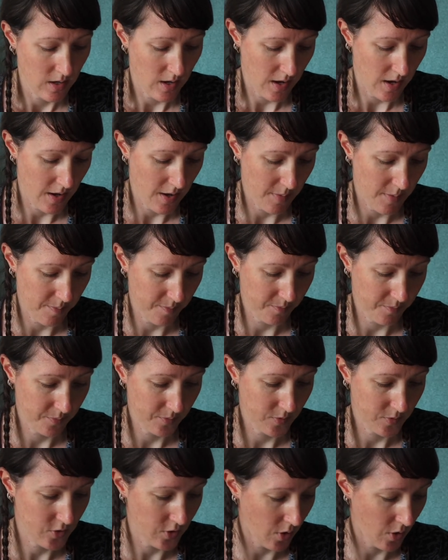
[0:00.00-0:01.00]

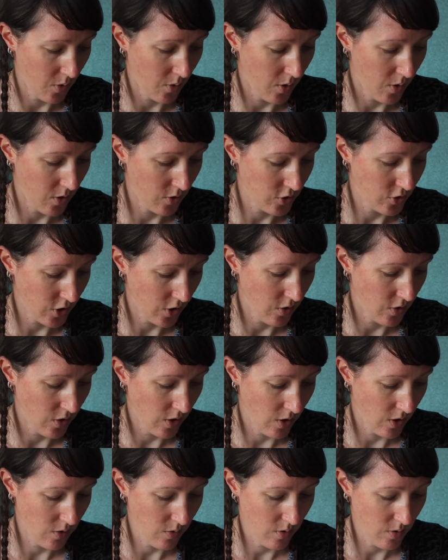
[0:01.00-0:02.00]
So I'll show
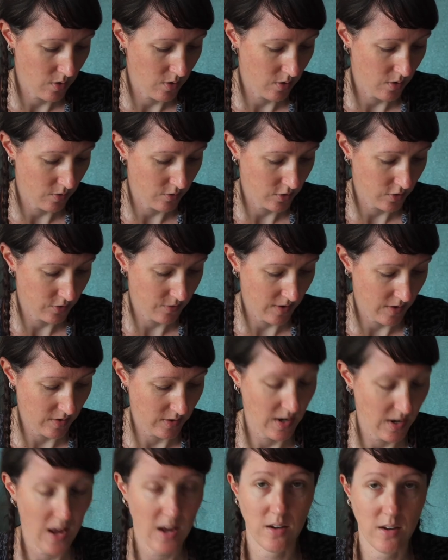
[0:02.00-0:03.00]
you. I've just found
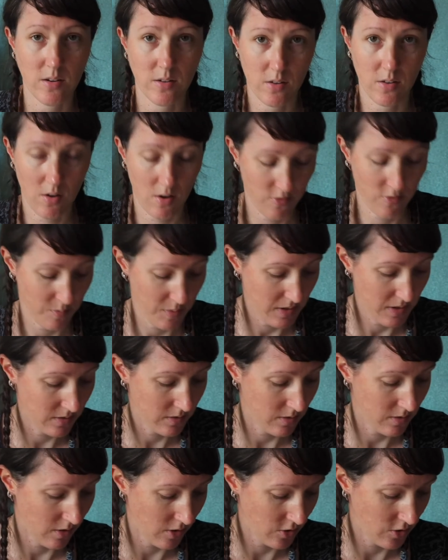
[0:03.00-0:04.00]
an end that I've
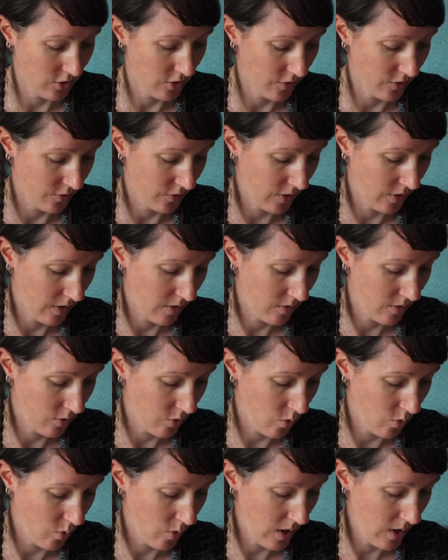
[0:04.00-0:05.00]
missed that I should have
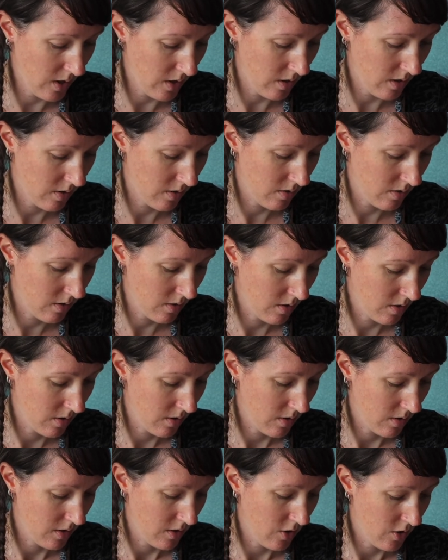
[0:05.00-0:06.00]
caught in.
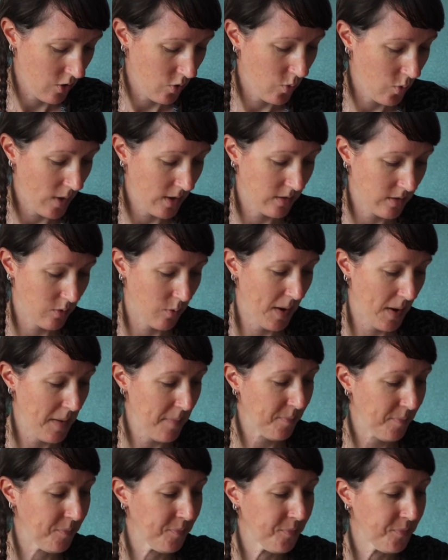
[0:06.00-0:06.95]
Always the way.